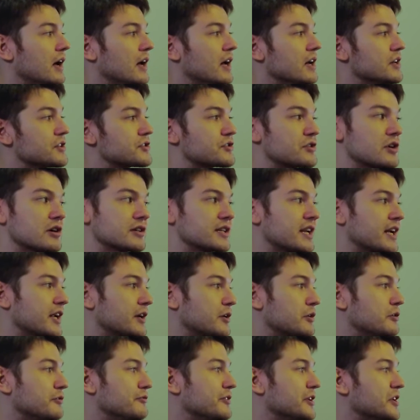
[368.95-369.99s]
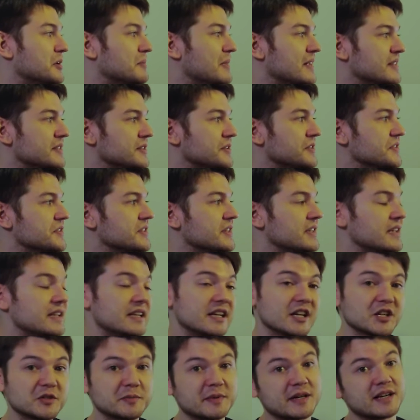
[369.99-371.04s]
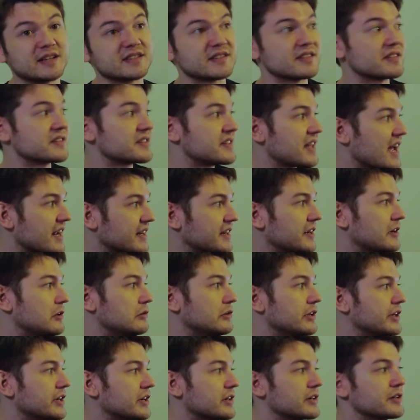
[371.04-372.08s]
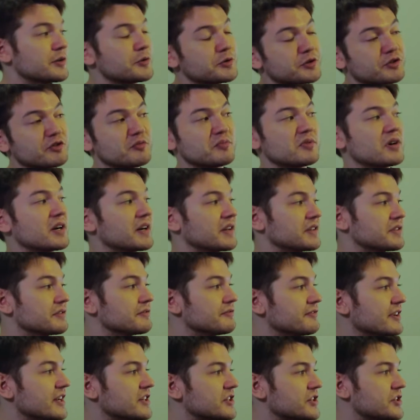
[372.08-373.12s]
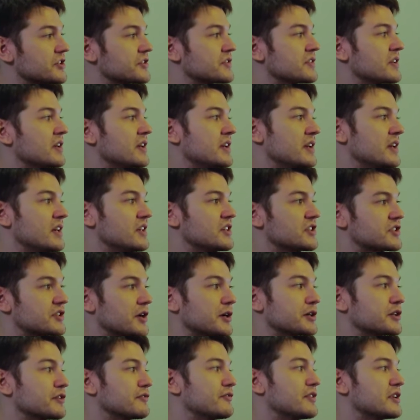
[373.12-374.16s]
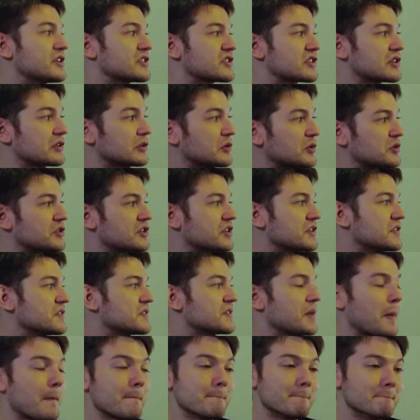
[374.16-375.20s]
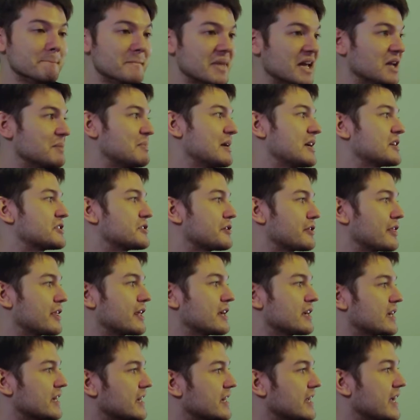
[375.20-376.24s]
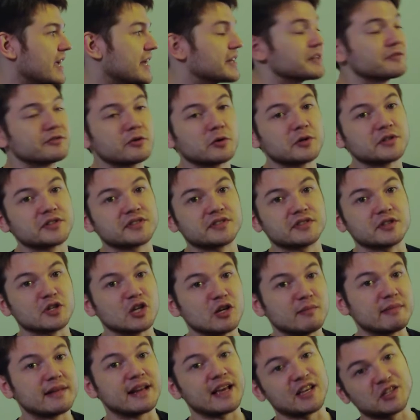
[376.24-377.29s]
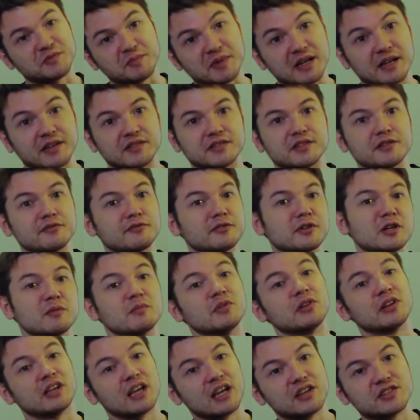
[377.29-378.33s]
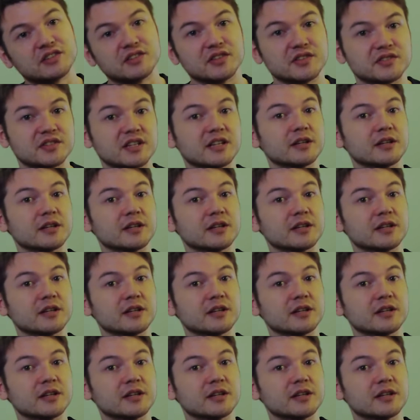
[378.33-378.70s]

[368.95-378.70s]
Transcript: Strong technical fundamentals, experience as a technical leader and owner of products and features, start to finish solutions, big picture thinking, and of course the human aspects of the communication and